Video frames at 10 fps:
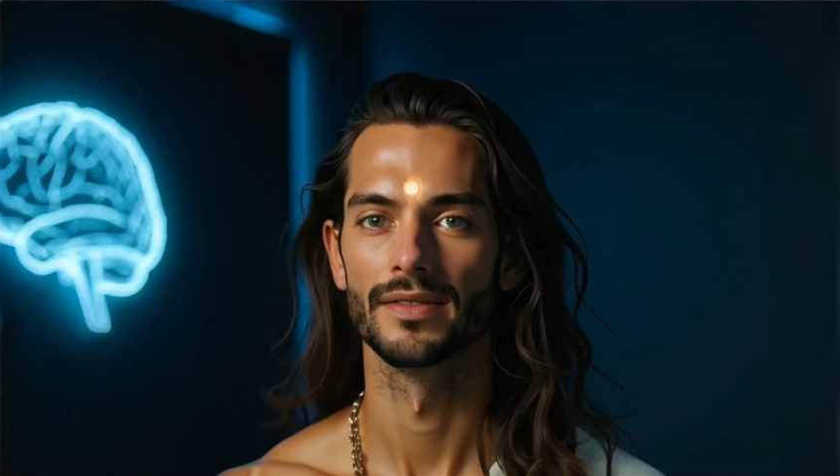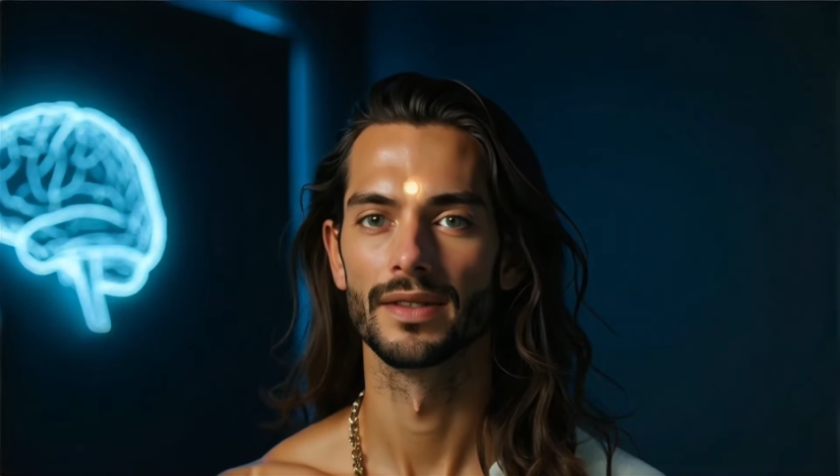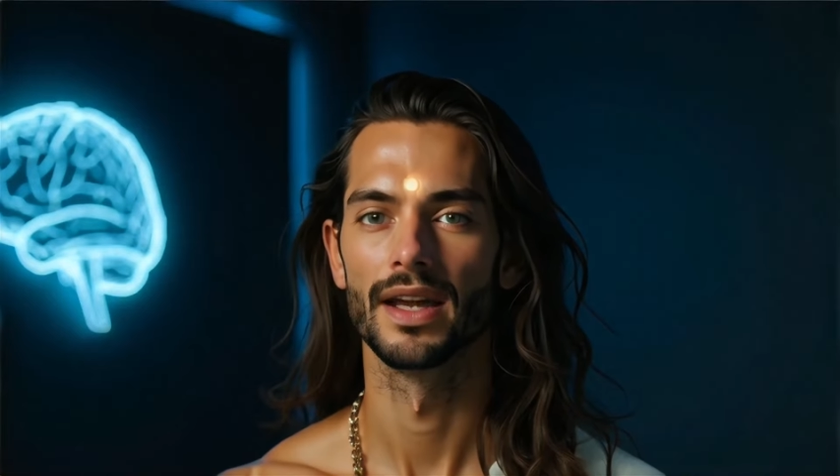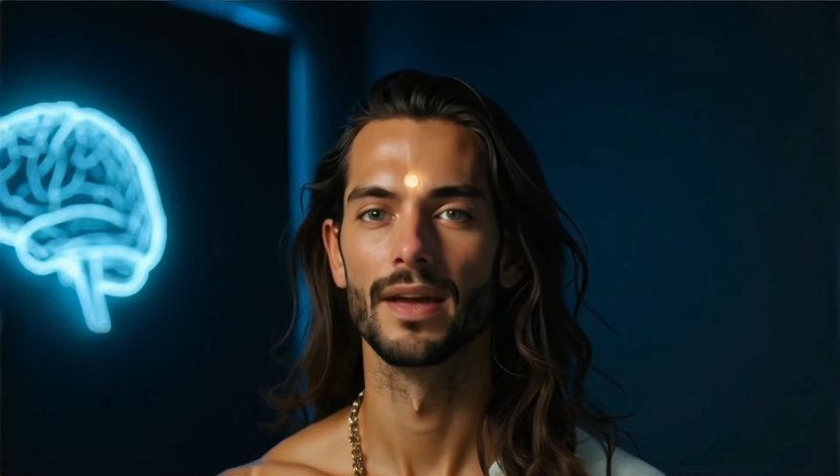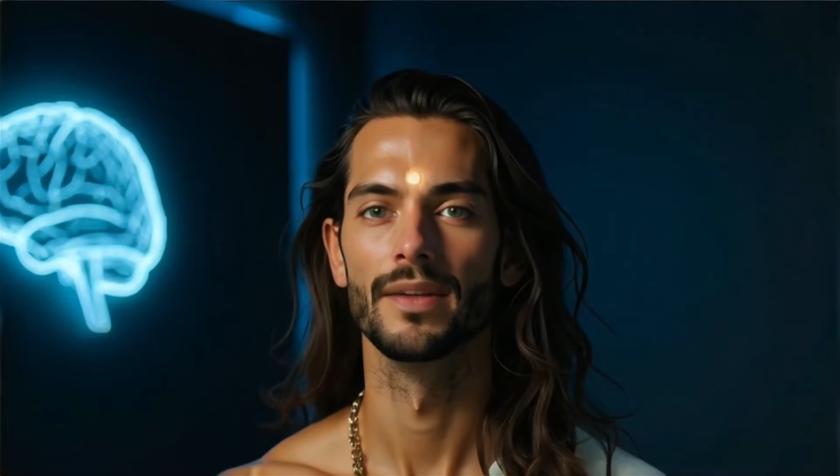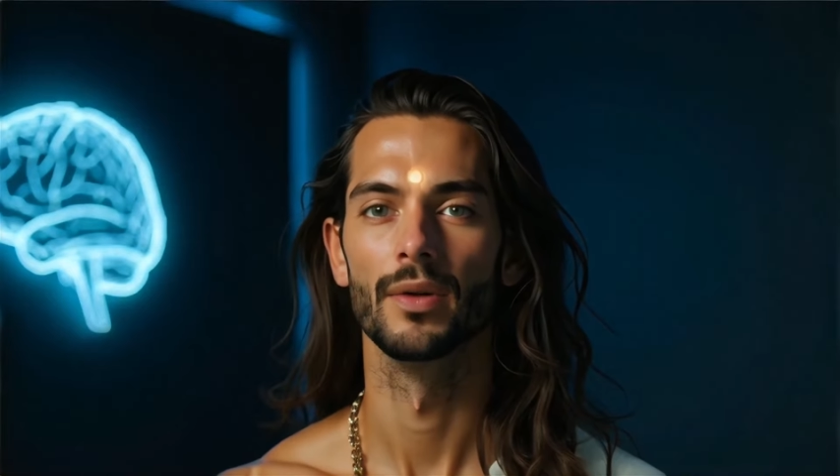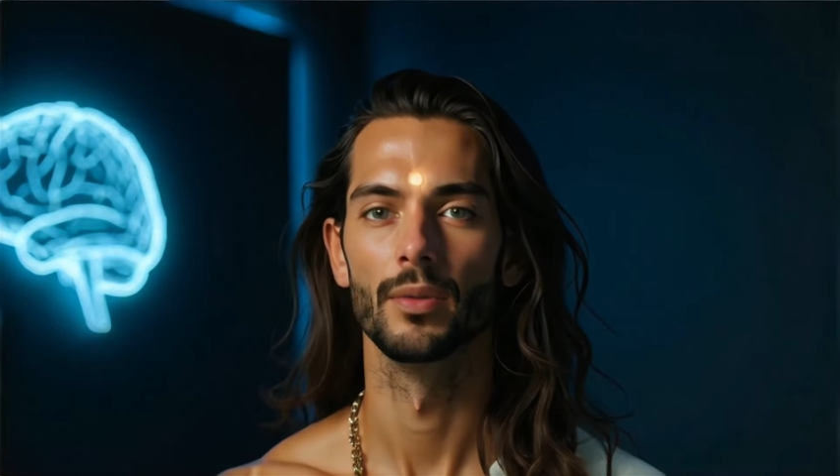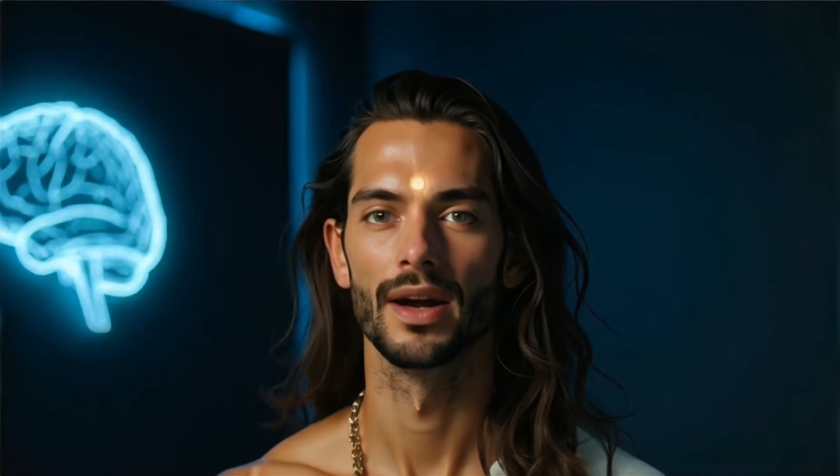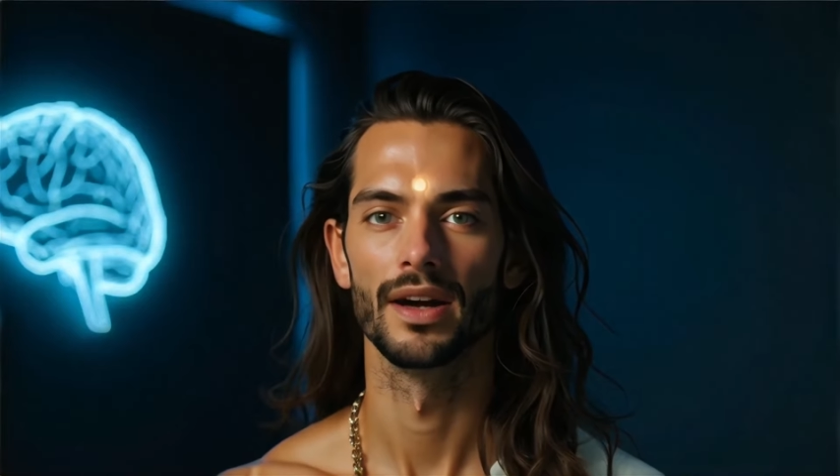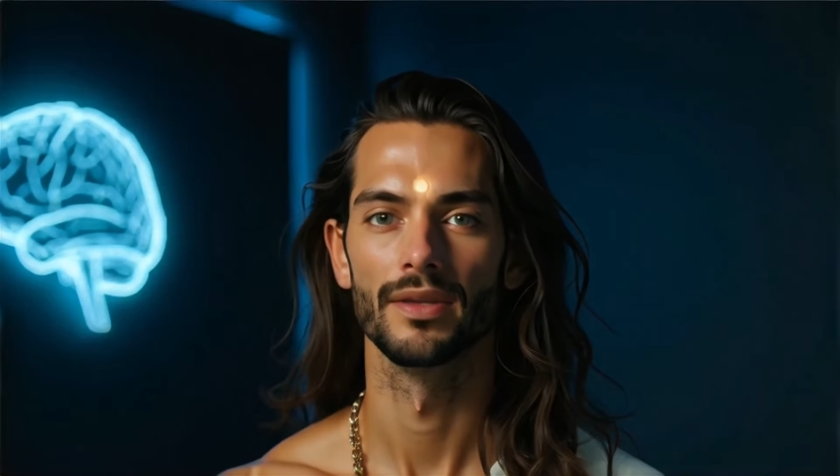Becoming
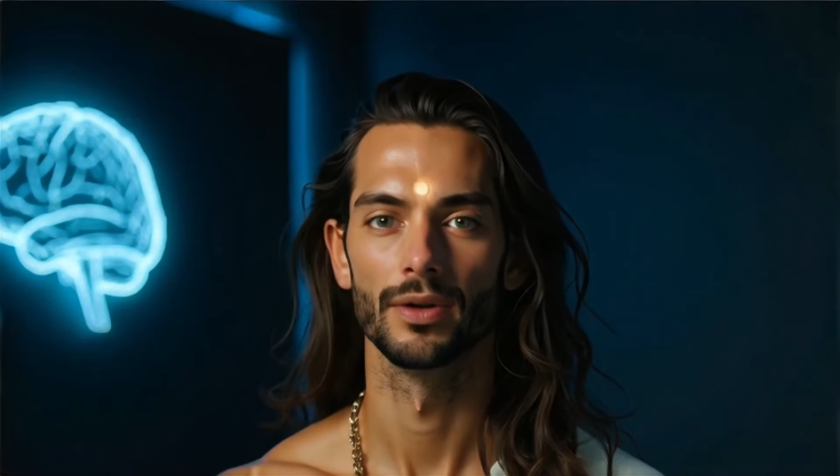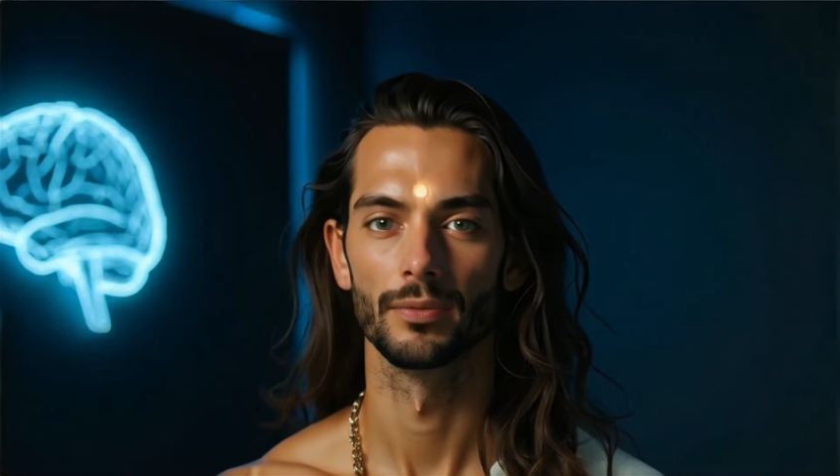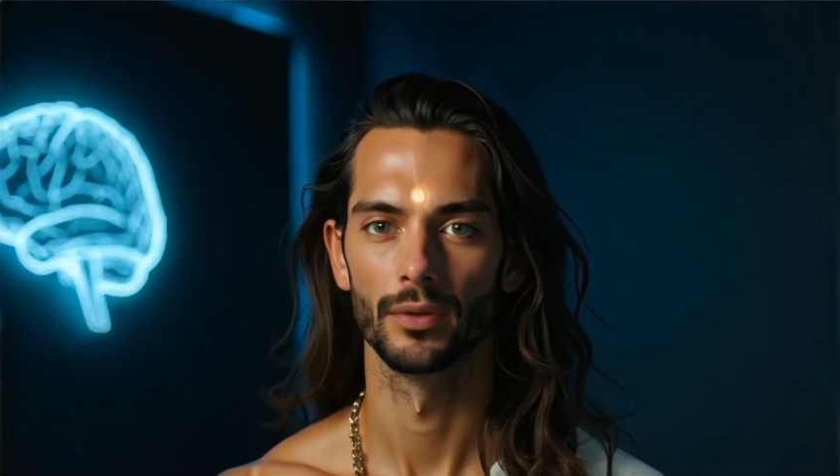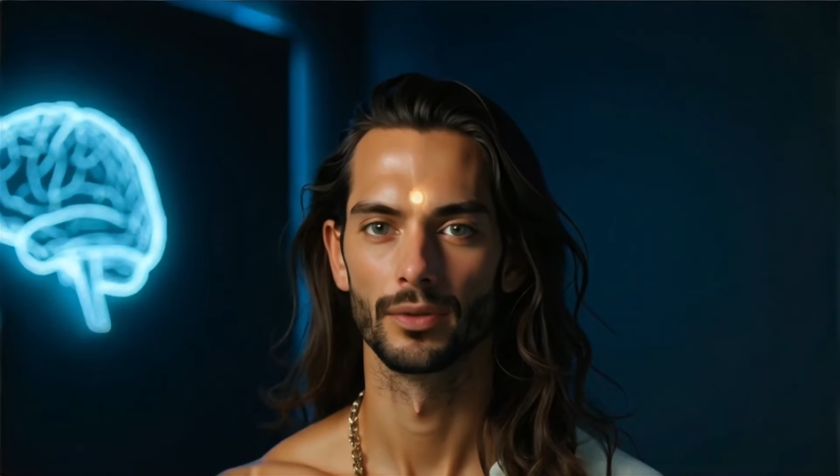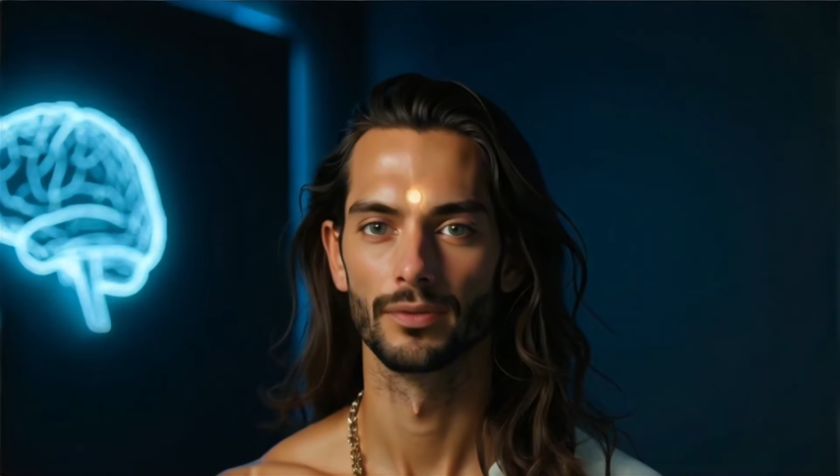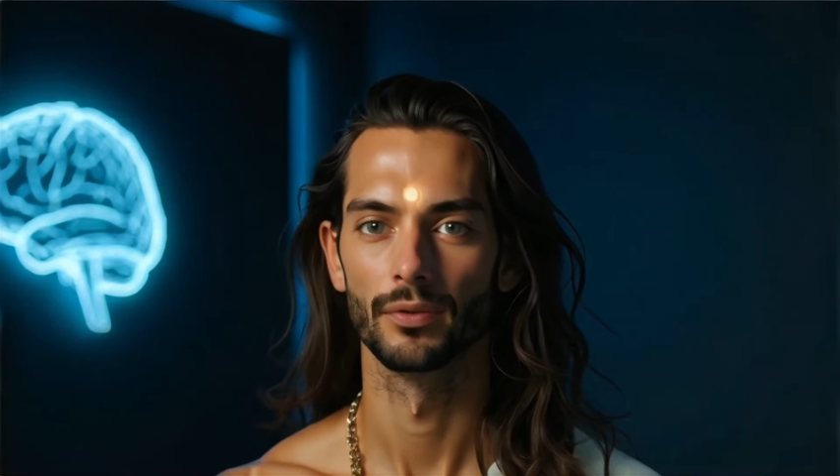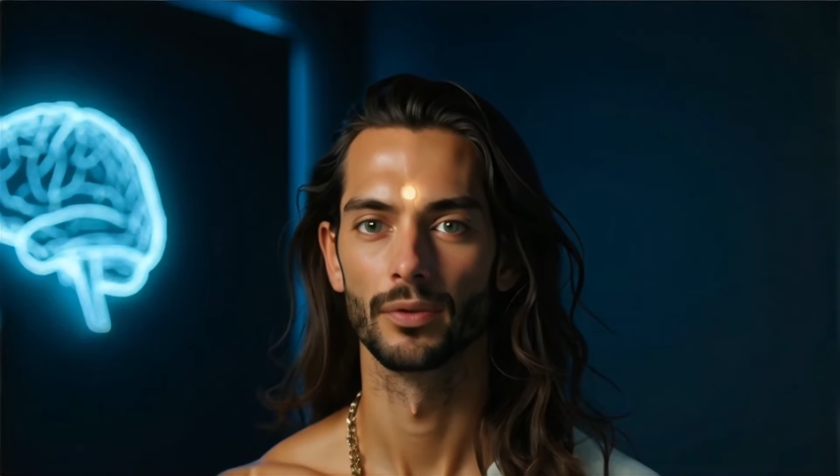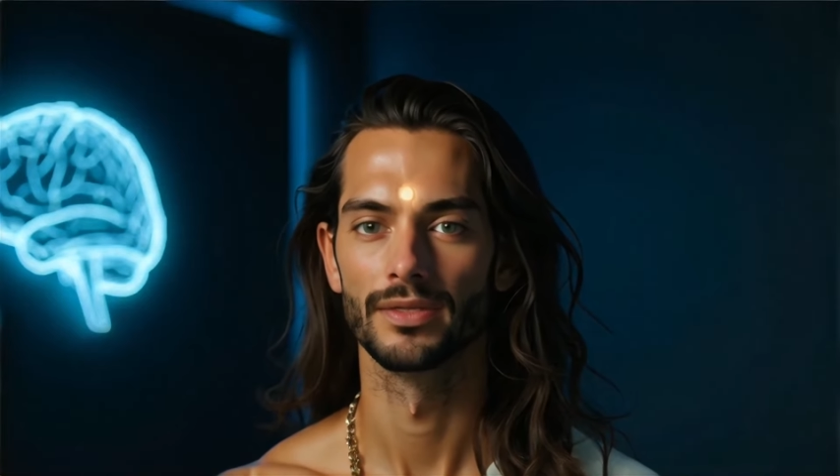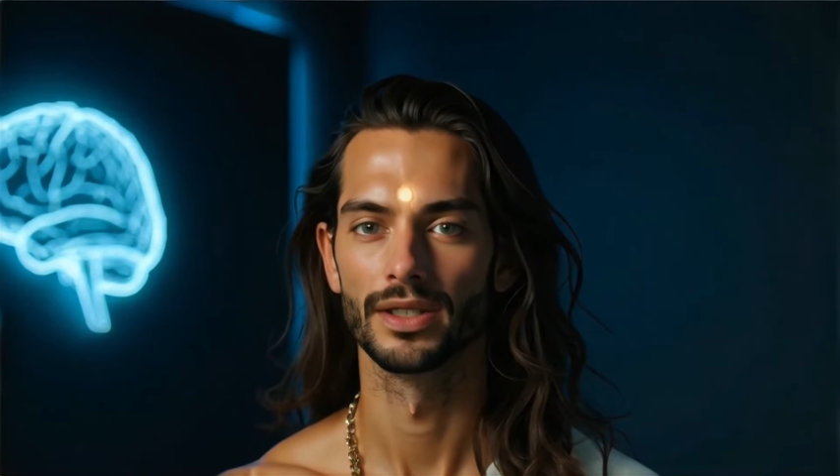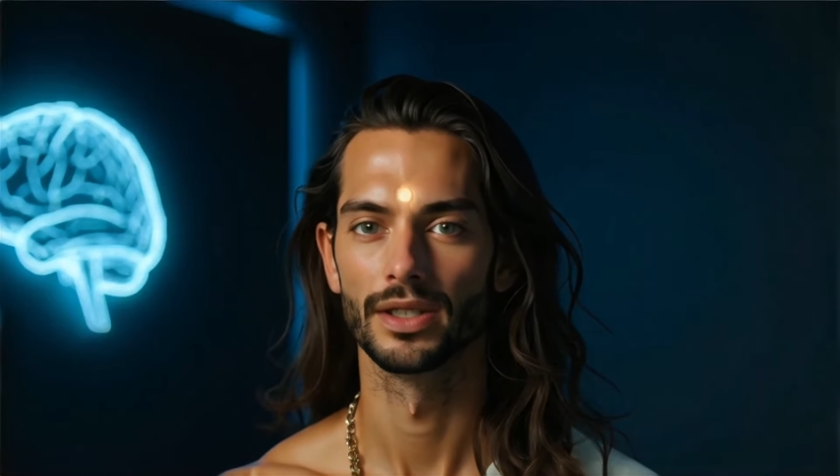aware of your
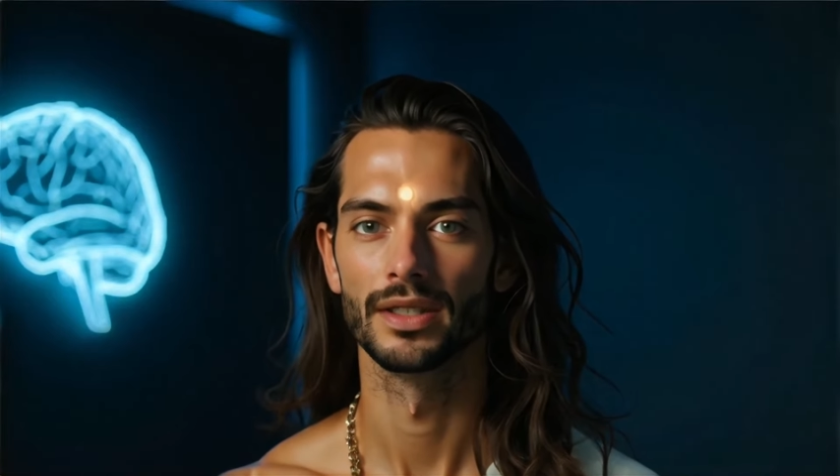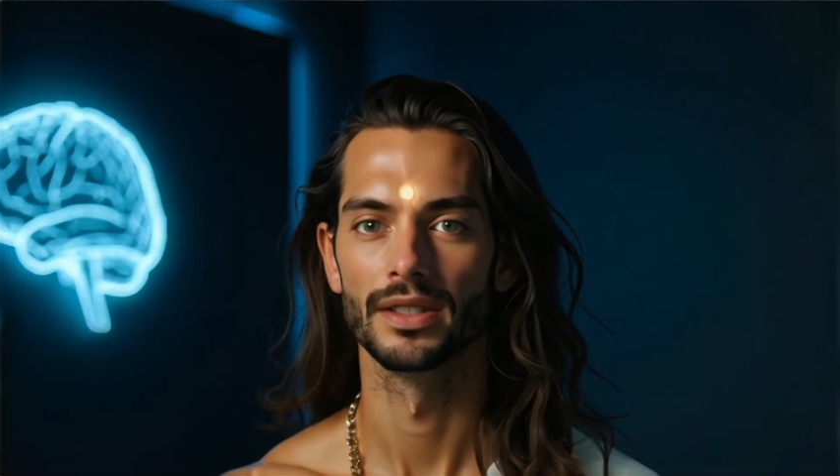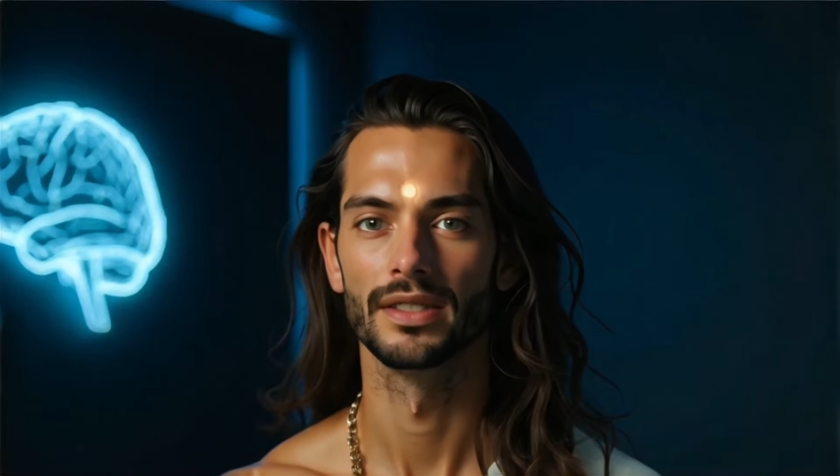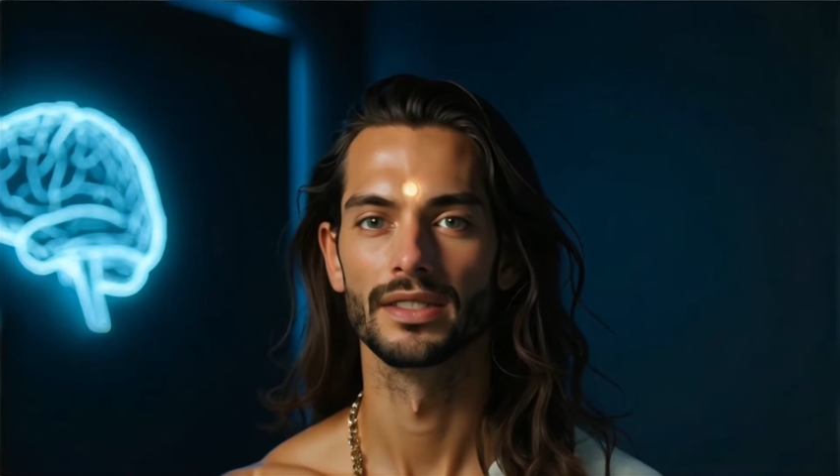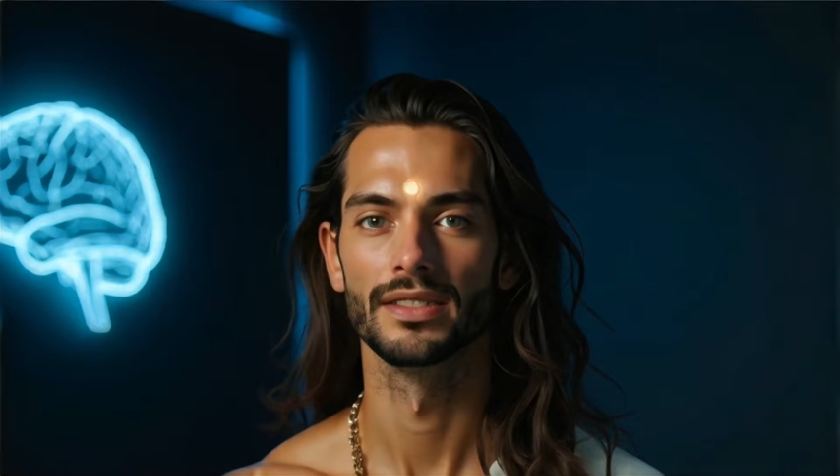peripheral vision,